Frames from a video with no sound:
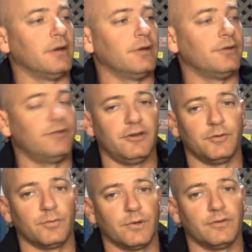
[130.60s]
the
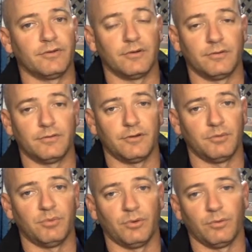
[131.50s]
genuine ones, and to the
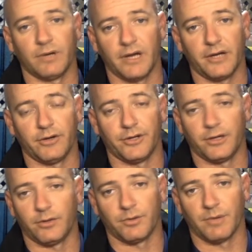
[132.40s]
point where AI no
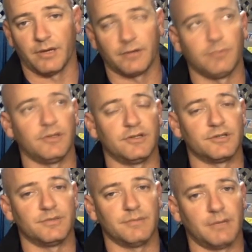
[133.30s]
longer make them. They're
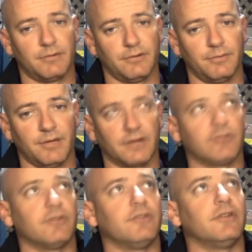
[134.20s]
just absolute
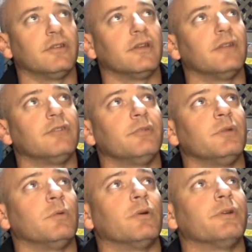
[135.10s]
buckets of shit. They had too
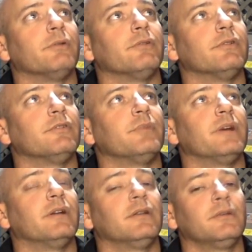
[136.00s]
many warranty returns,
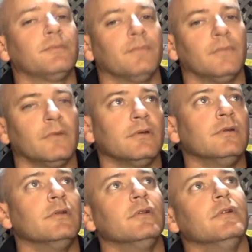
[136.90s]
apparently.
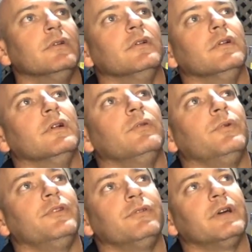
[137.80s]

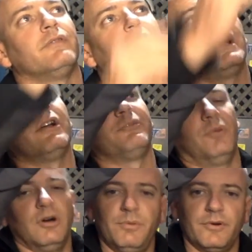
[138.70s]
We do have the Harris
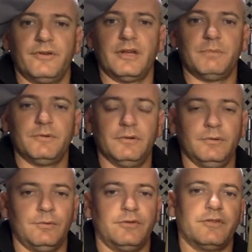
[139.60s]
bipod adapter,
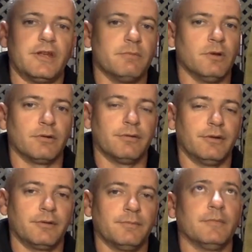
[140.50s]
which is an M-LOK
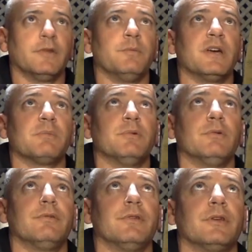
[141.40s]
thing, a
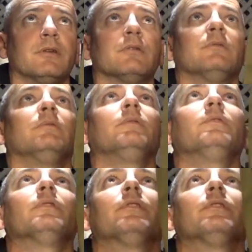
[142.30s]
Magpul thing. We've got